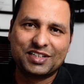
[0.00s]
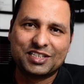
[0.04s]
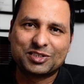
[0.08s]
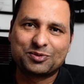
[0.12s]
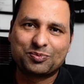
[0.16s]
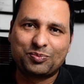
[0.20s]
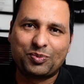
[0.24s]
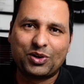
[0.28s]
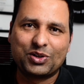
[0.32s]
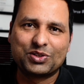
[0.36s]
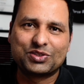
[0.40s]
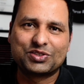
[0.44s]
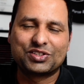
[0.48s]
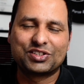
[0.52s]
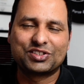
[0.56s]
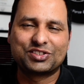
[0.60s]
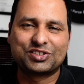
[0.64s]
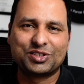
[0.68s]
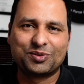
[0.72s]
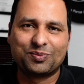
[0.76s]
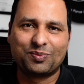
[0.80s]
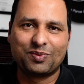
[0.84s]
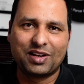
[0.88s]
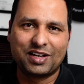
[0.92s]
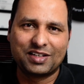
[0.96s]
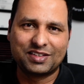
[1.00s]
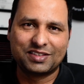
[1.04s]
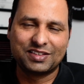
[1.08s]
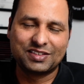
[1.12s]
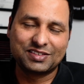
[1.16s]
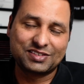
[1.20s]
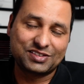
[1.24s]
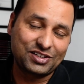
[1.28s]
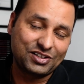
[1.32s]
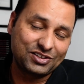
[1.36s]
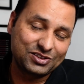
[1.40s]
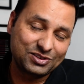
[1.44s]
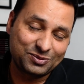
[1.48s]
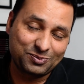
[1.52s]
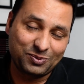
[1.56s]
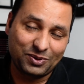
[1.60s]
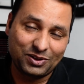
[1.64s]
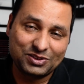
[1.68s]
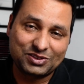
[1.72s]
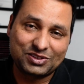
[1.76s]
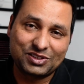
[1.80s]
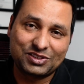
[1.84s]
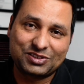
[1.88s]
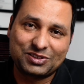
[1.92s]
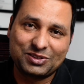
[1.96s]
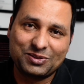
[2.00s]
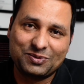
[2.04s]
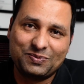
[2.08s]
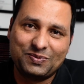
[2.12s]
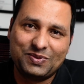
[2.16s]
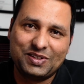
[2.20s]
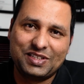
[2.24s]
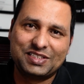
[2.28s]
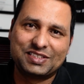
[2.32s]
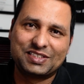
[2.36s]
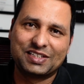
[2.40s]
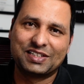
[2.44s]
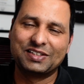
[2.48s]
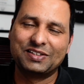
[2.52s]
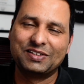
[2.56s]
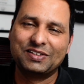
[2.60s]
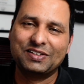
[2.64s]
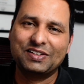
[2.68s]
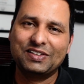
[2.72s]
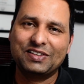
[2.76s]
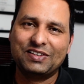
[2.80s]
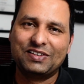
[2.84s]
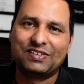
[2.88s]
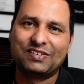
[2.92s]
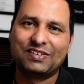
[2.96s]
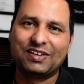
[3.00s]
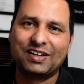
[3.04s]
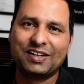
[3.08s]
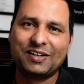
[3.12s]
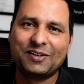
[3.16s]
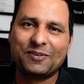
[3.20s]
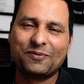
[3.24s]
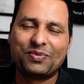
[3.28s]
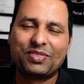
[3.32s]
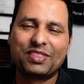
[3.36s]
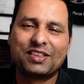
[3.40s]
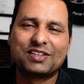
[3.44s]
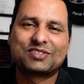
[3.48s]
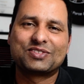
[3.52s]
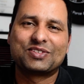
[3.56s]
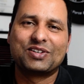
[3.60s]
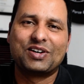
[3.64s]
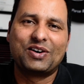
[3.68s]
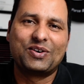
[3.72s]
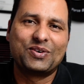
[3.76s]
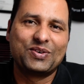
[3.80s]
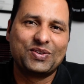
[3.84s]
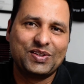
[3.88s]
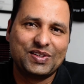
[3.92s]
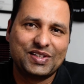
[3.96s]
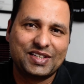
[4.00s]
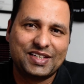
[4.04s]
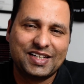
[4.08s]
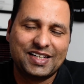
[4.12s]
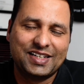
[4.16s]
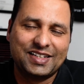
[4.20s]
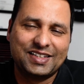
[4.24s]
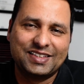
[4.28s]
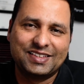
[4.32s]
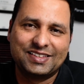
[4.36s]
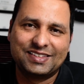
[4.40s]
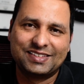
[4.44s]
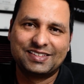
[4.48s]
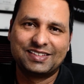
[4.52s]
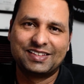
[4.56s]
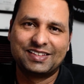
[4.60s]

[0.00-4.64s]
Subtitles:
a sponsorship like a sponsorship visa, right? So how do you get it?